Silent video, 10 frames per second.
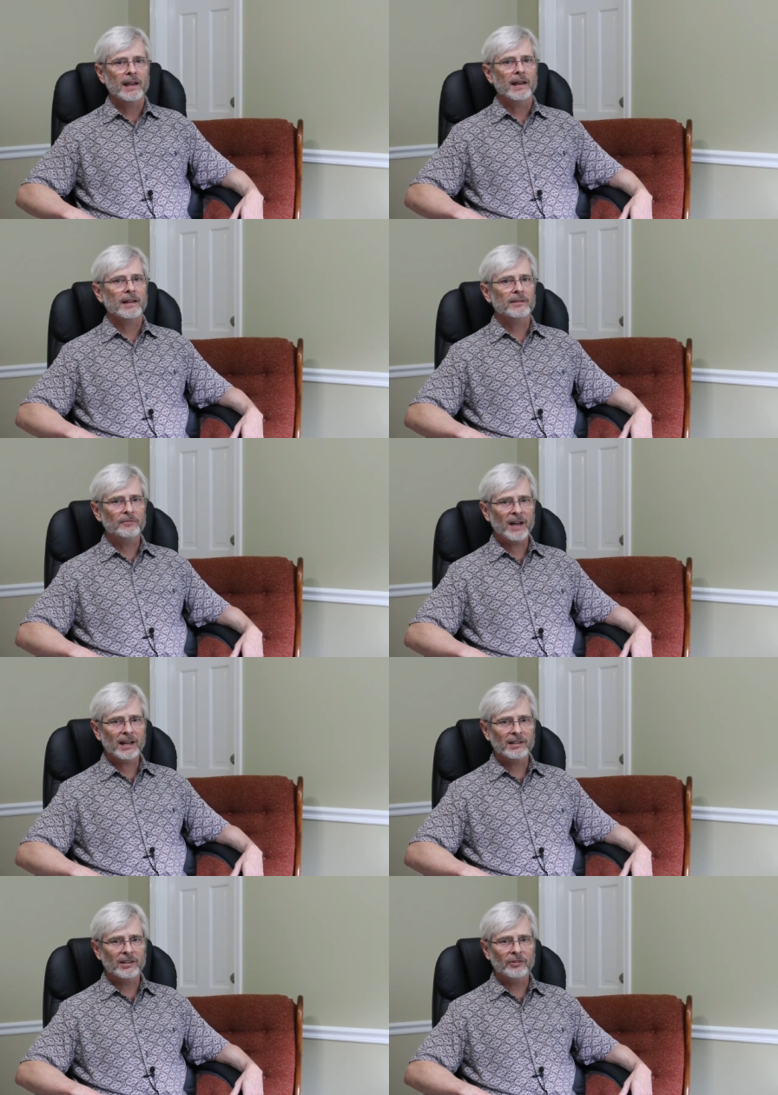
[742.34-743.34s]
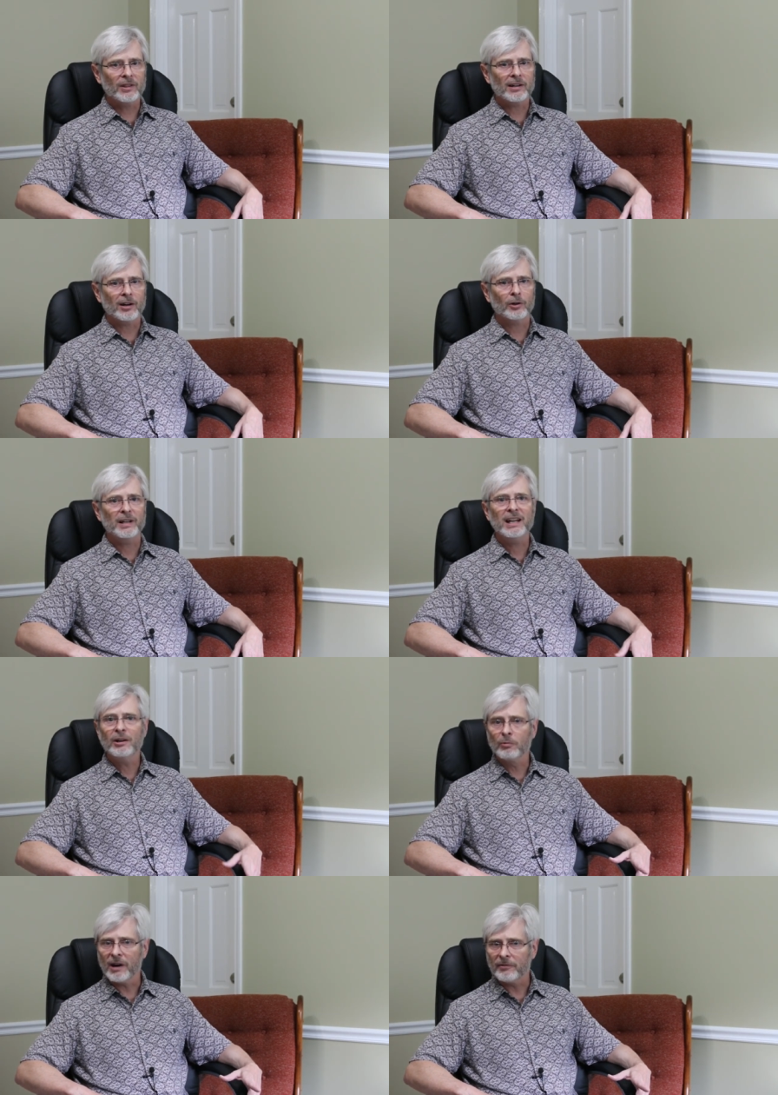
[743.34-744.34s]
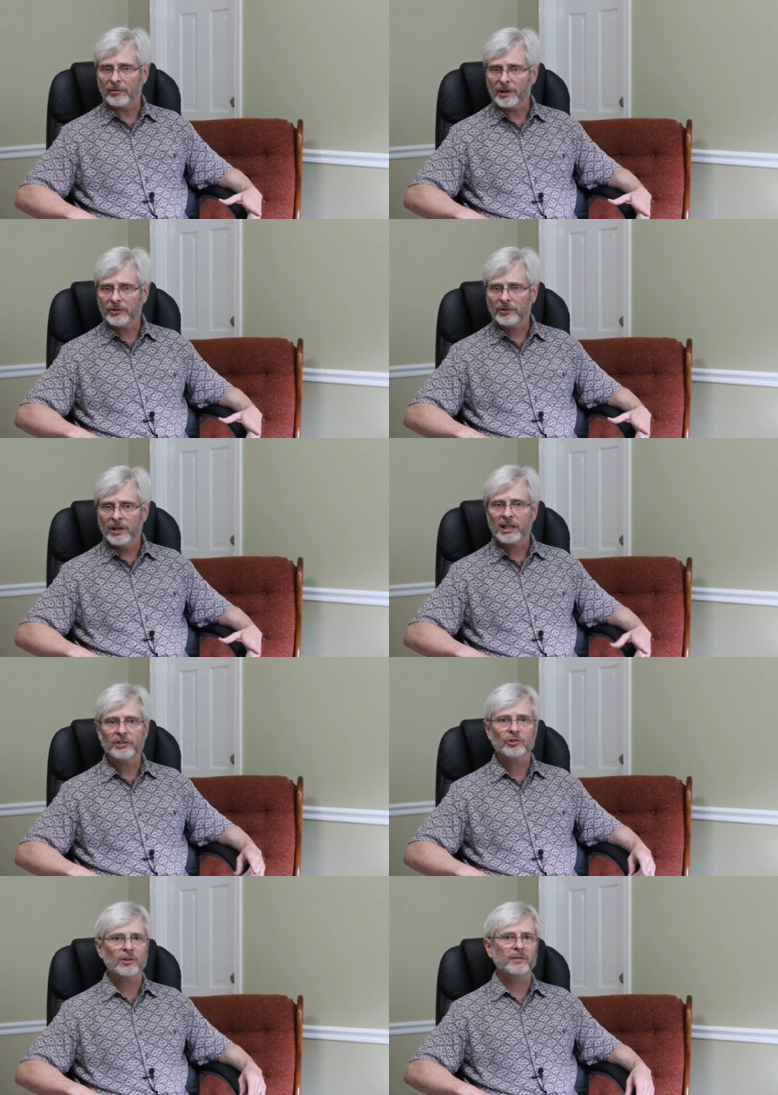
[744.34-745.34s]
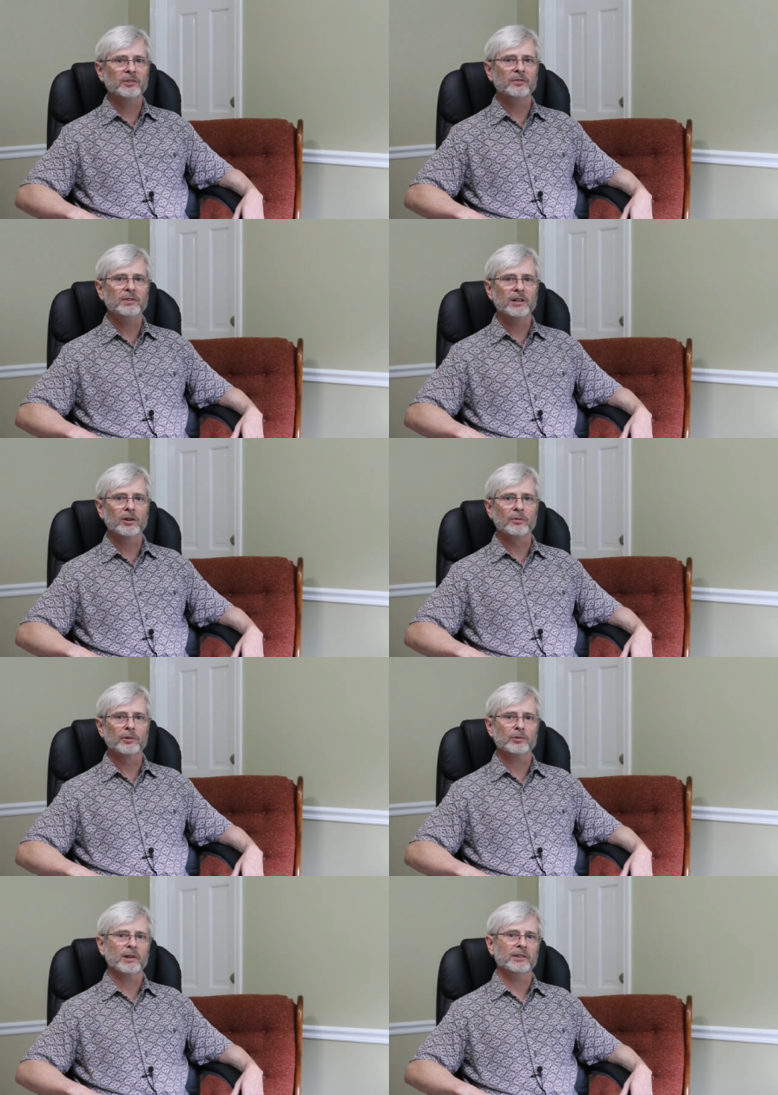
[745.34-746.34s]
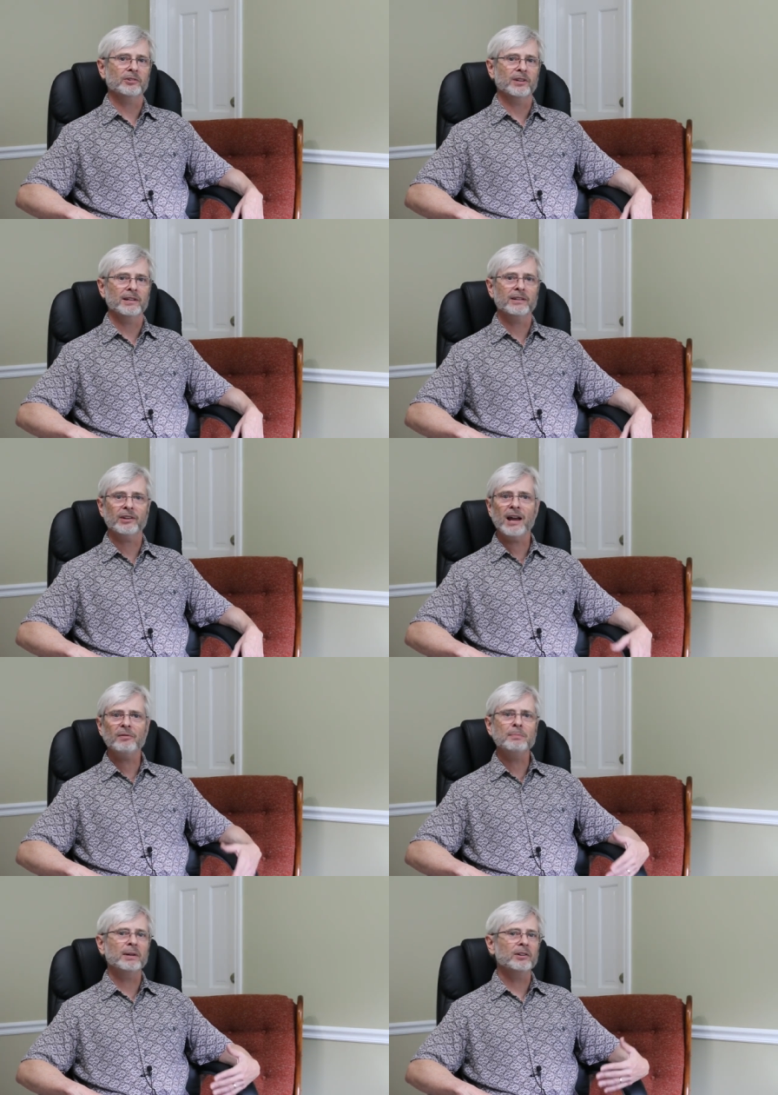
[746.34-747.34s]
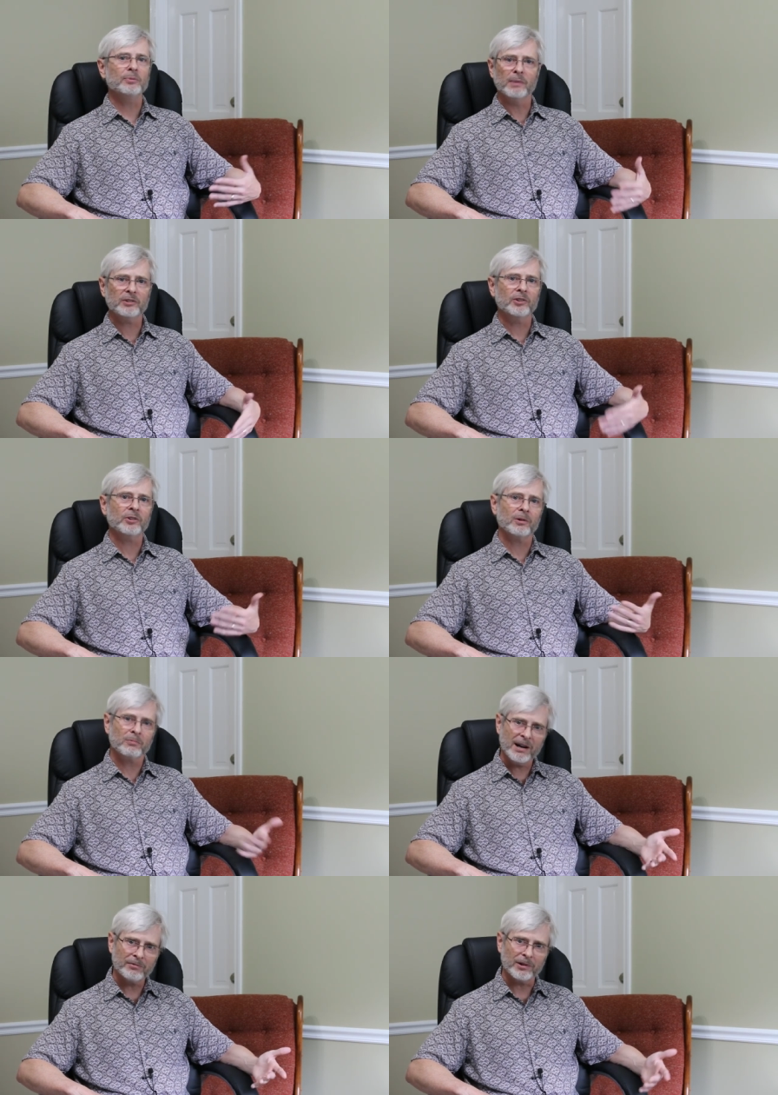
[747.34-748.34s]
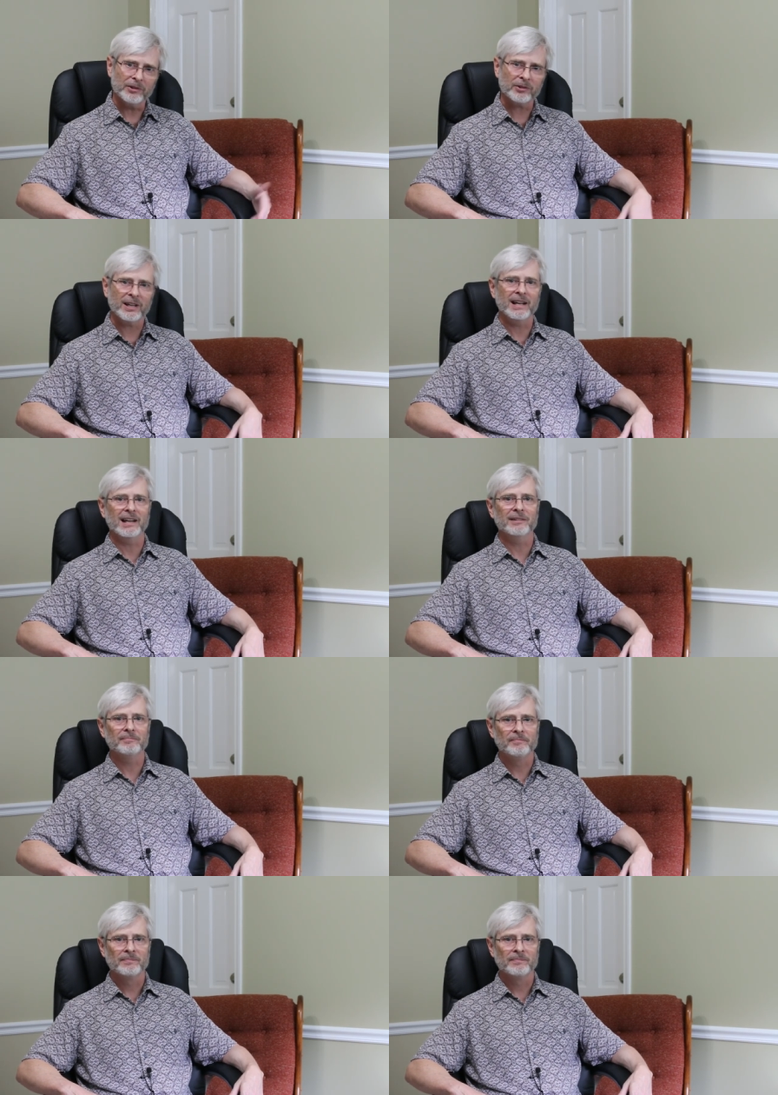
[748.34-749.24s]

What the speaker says: And the fact is that our irreverence can serve as a vehicle for transcendence every bit as much as our reverence can.